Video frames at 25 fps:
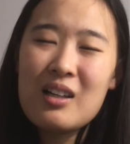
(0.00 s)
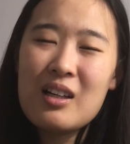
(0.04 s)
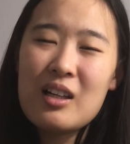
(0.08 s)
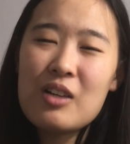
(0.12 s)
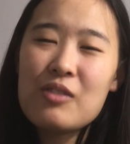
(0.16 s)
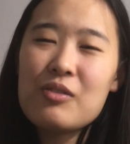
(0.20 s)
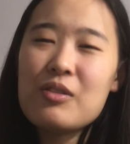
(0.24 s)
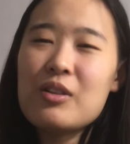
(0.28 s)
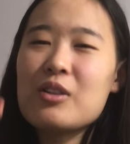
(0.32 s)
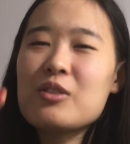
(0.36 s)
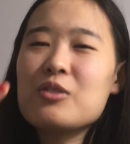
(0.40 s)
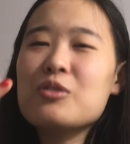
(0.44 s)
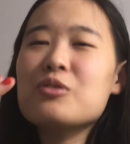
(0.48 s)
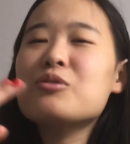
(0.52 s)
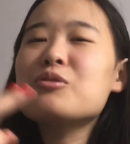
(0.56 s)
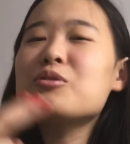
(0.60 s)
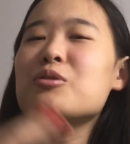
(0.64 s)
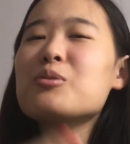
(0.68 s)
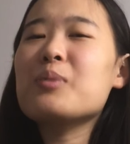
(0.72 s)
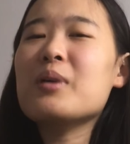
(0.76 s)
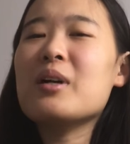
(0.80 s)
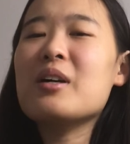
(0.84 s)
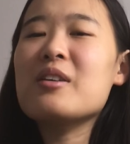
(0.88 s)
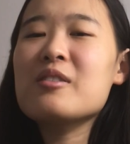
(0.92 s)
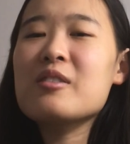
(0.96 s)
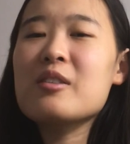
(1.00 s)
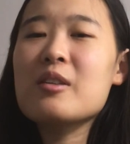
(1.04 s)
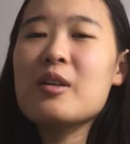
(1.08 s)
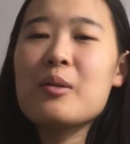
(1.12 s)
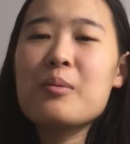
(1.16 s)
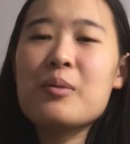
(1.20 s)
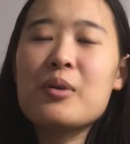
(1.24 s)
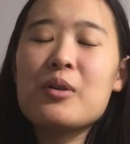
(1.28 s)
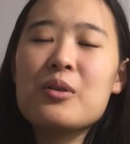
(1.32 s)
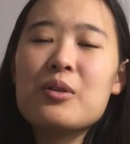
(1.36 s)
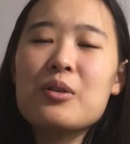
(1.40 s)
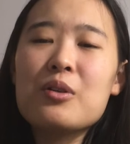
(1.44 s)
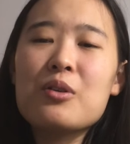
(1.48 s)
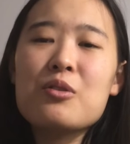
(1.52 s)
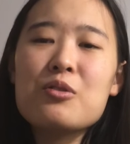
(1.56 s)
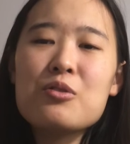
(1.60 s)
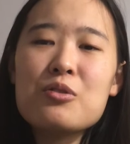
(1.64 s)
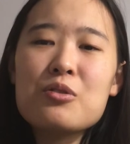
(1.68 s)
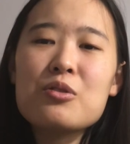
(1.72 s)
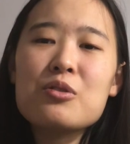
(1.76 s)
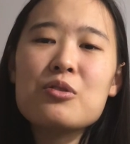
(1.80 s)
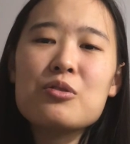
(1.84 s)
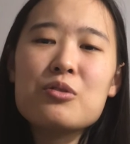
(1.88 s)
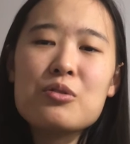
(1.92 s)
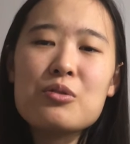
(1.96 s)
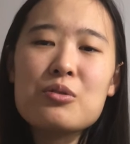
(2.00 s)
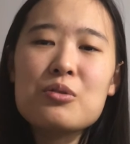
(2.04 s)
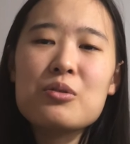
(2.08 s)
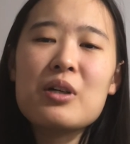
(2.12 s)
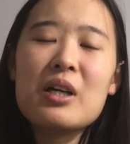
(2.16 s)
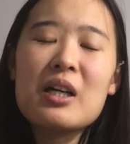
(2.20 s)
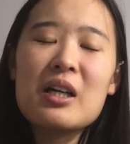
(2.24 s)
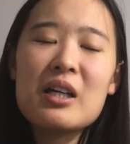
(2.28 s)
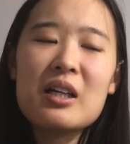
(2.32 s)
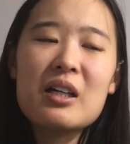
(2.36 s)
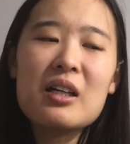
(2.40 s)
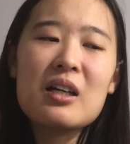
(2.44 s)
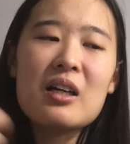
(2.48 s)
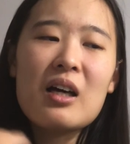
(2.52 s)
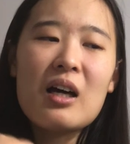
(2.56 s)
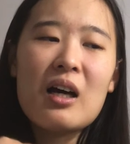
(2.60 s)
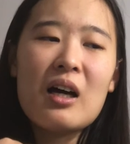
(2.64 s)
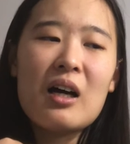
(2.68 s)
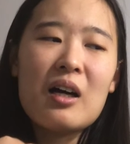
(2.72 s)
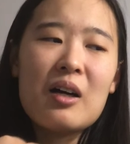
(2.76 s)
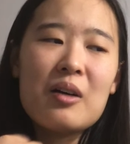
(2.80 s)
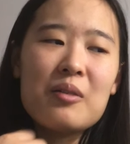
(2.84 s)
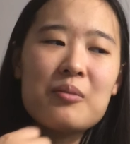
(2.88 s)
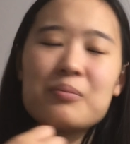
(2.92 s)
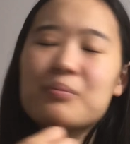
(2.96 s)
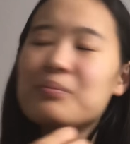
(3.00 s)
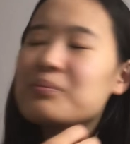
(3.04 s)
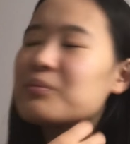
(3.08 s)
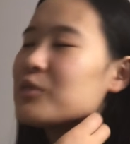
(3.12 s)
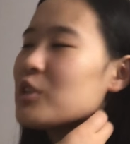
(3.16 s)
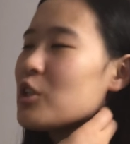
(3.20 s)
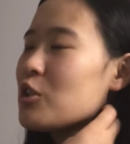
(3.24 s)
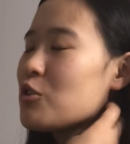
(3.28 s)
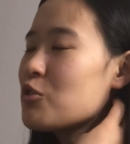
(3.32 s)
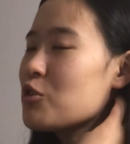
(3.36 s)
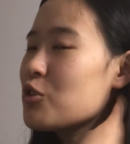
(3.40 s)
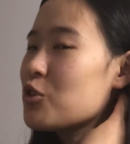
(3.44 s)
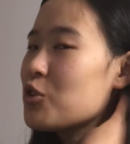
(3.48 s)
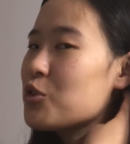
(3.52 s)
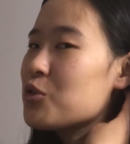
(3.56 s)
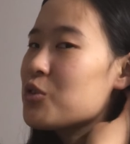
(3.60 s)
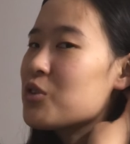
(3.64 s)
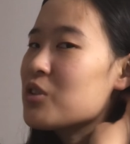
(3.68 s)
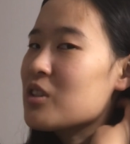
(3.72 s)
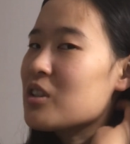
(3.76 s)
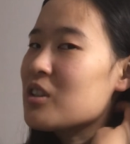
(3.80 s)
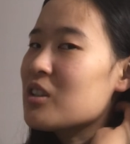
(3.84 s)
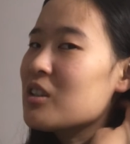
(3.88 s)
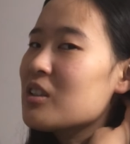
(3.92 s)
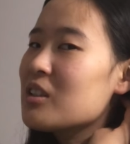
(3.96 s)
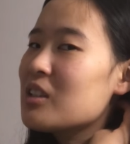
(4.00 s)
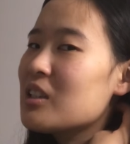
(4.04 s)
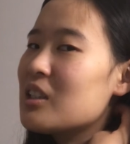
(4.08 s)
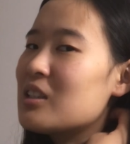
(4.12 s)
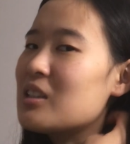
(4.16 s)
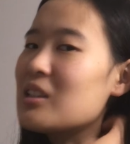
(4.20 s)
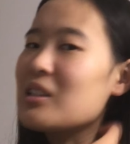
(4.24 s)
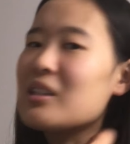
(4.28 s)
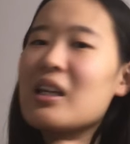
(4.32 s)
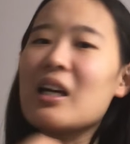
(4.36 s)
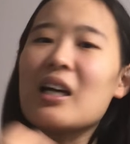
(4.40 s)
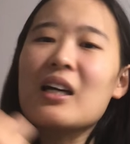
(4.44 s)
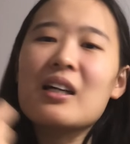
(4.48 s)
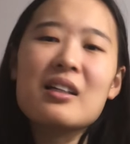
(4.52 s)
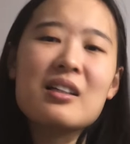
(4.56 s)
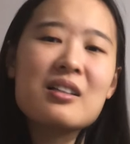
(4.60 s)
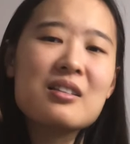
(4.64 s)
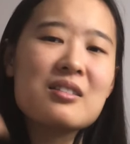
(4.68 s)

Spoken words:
If they're super unstable, you should do a introducer in the neck.